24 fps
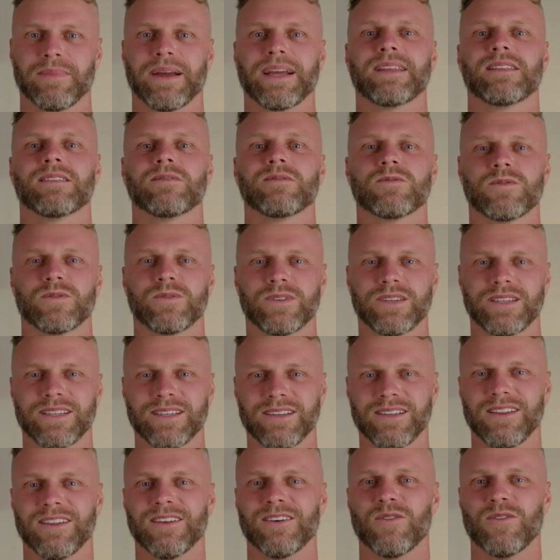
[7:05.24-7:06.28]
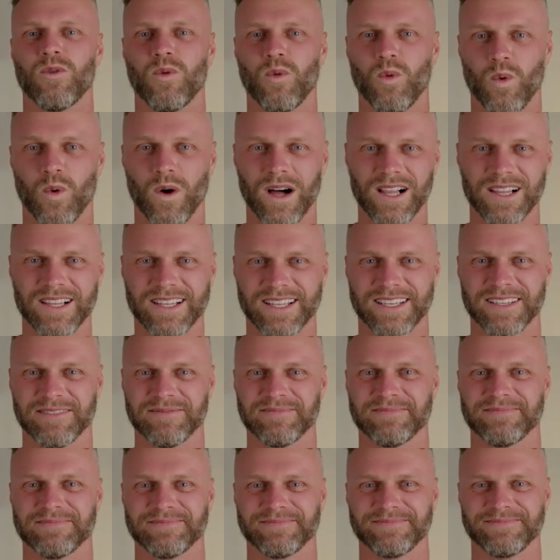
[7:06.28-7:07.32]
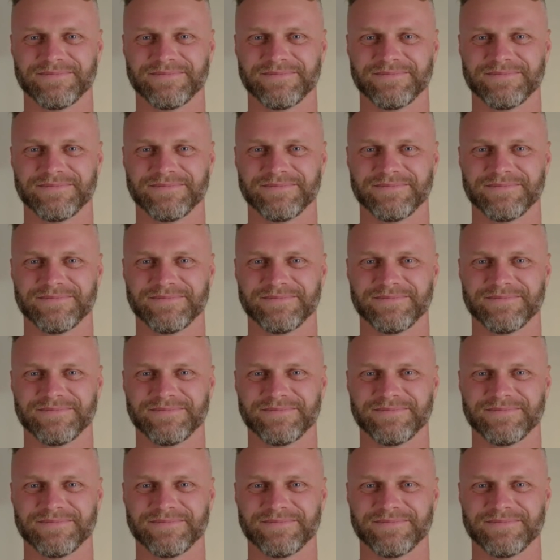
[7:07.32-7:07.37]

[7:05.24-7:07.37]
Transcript: make them feel welcome.